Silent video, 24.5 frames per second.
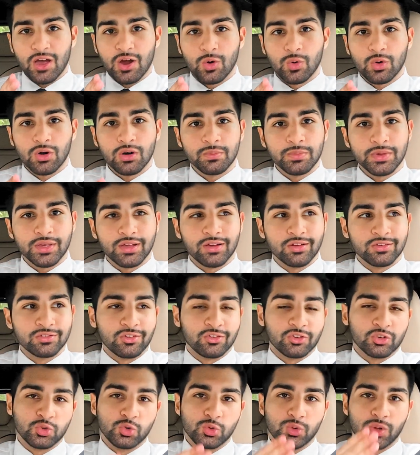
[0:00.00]
hour because
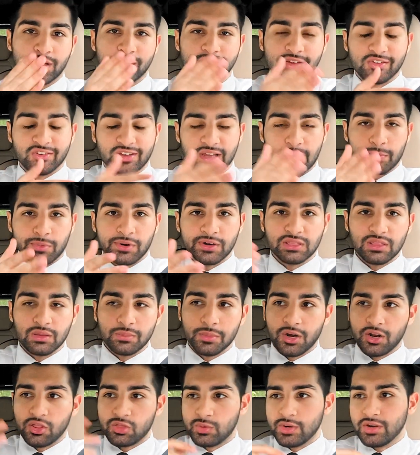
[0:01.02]
the school had to separate
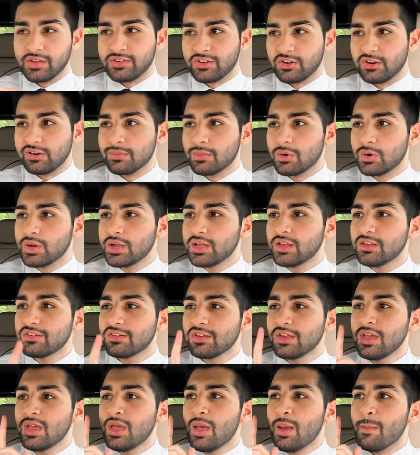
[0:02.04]
them into 3
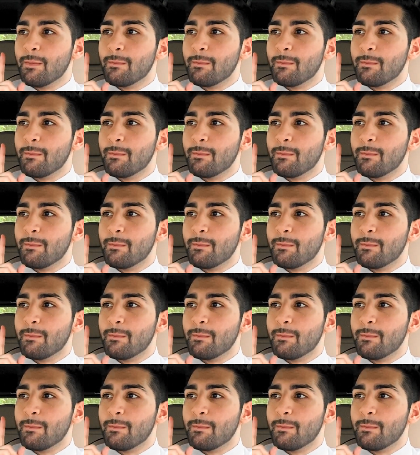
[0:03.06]
ceremonies,